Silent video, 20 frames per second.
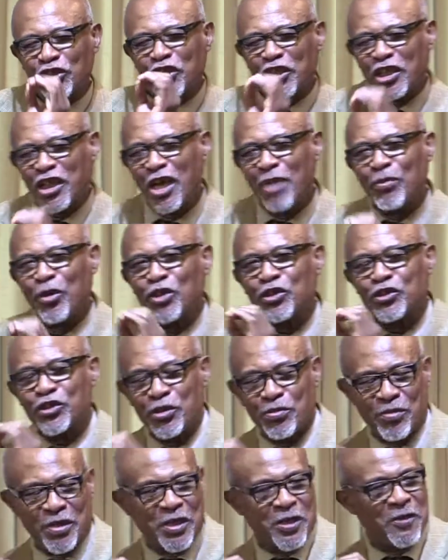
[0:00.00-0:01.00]
to come unto
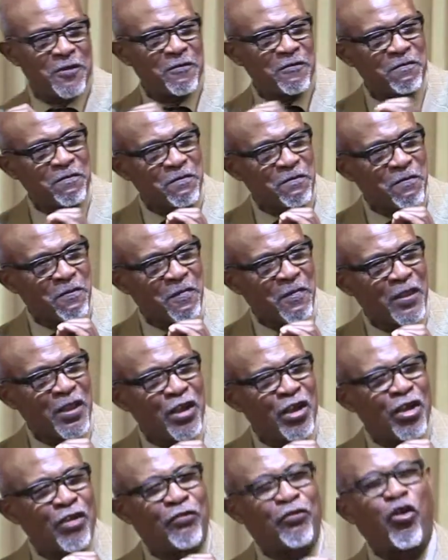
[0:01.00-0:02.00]
me,
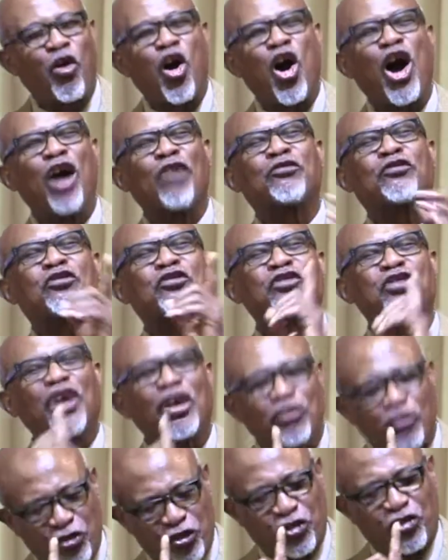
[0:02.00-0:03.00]
for of
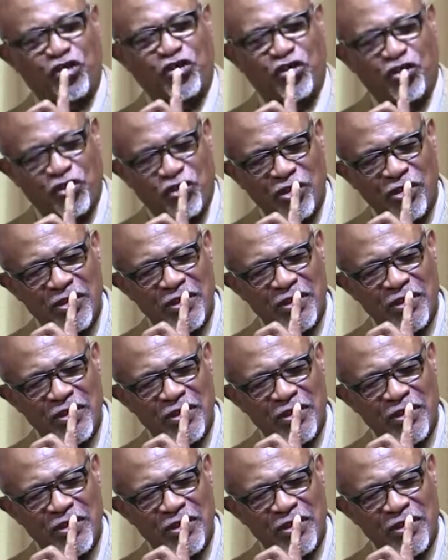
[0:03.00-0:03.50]
such